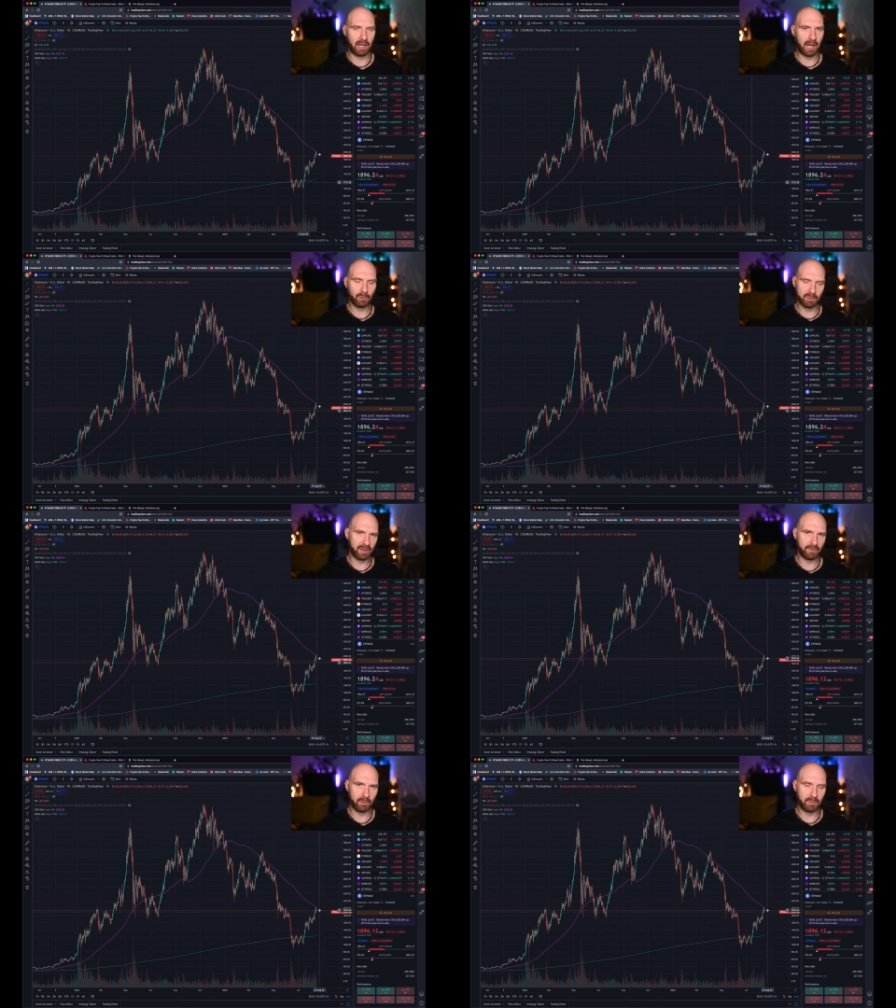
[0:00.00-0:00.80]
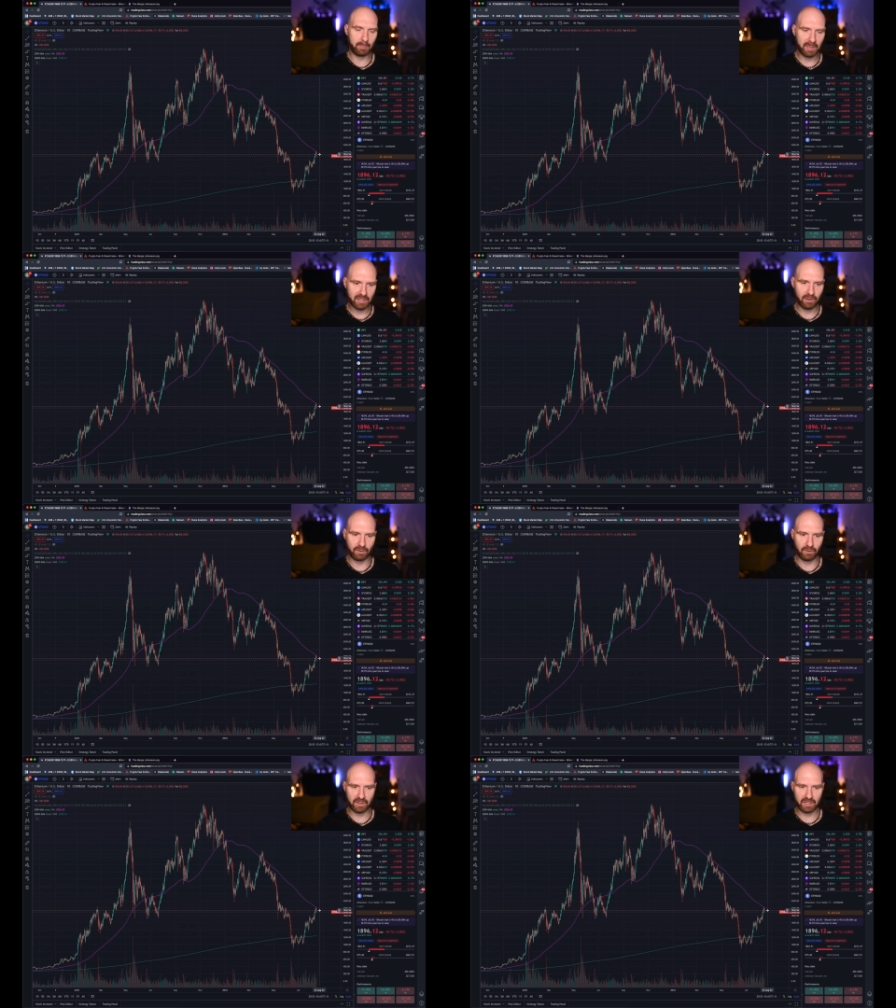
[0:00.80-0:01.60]
outperforming
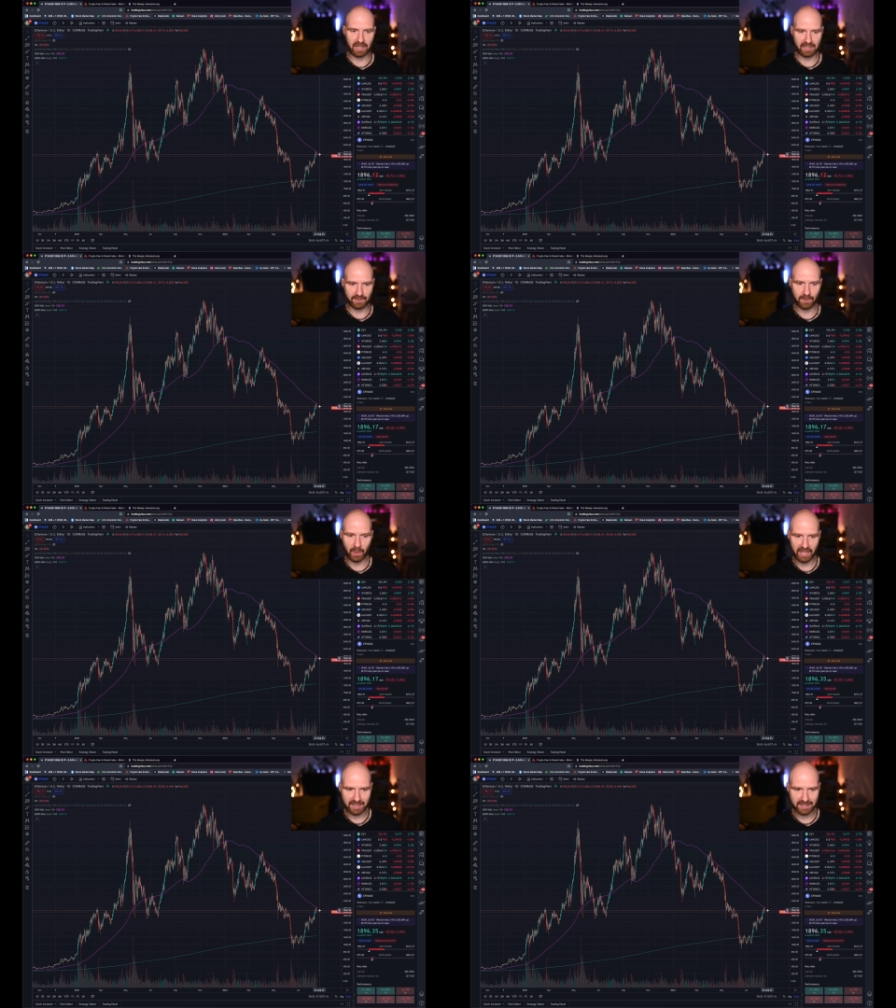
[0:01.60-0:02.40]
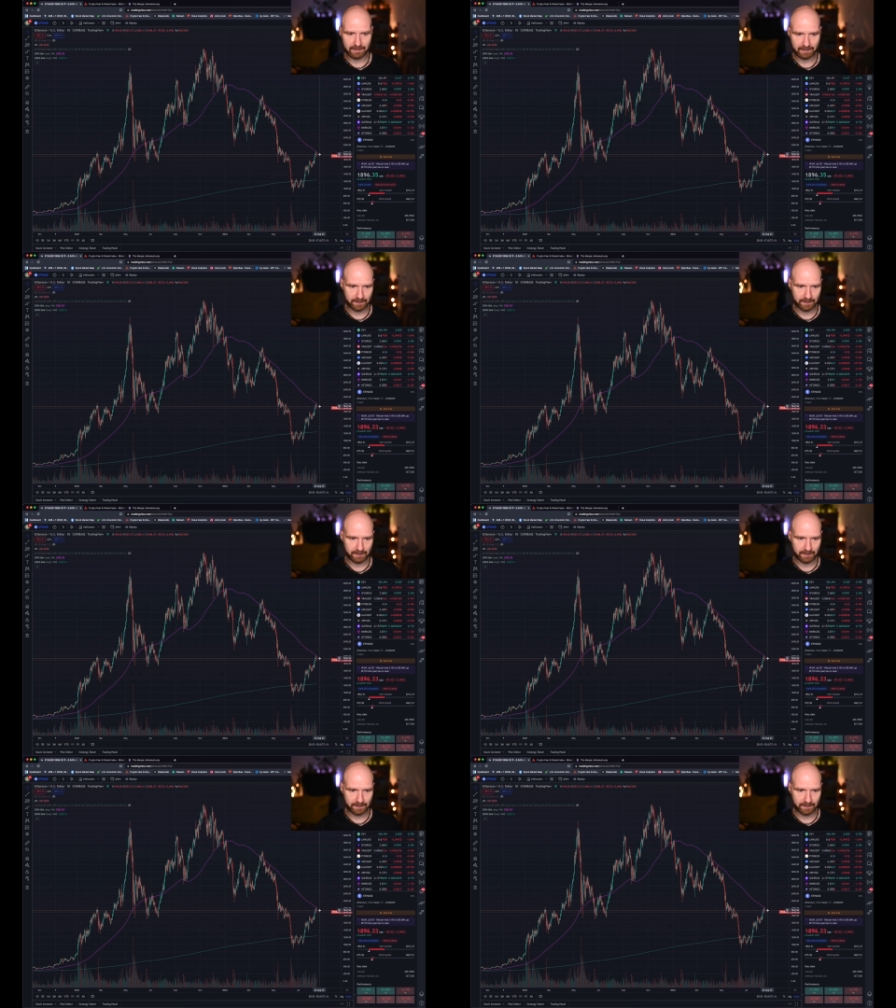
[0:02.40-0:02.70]
Bitcoin over the last few weeks.